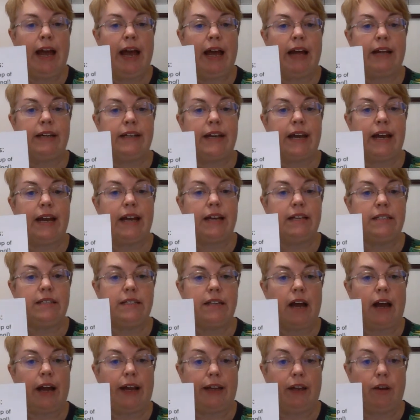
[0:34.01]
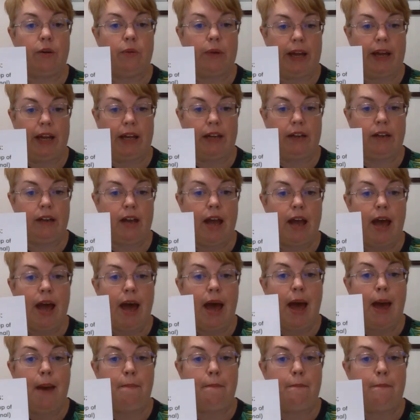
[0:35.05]
and sion,
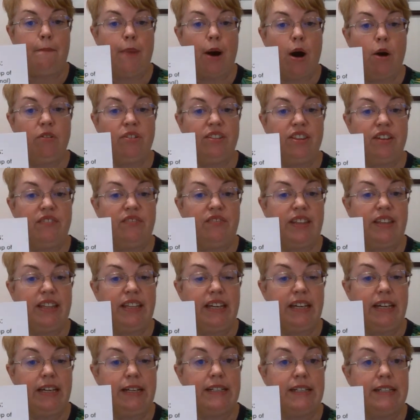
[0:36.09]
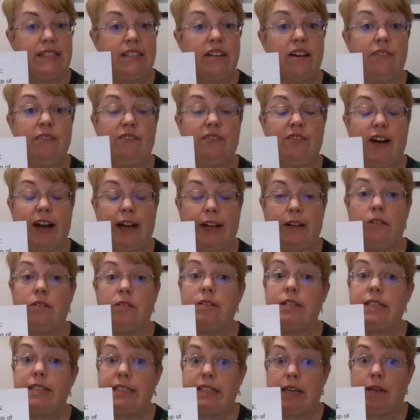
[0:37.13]
and both of these
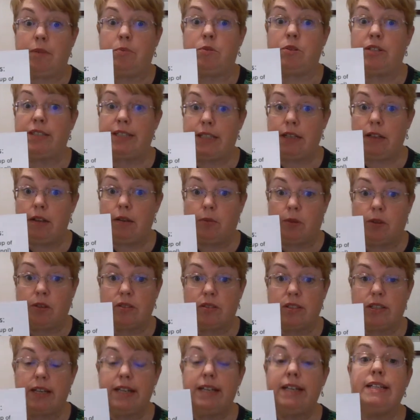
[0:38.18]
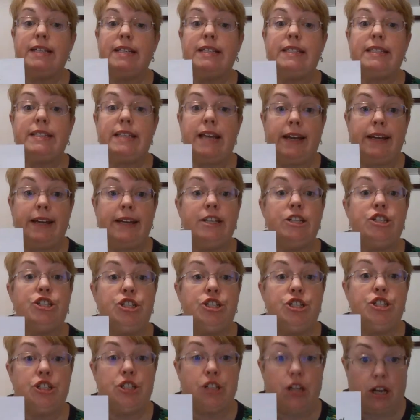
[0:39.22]
final stable syllables say
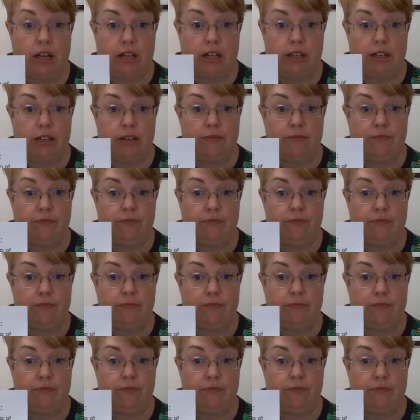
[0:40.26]
shun.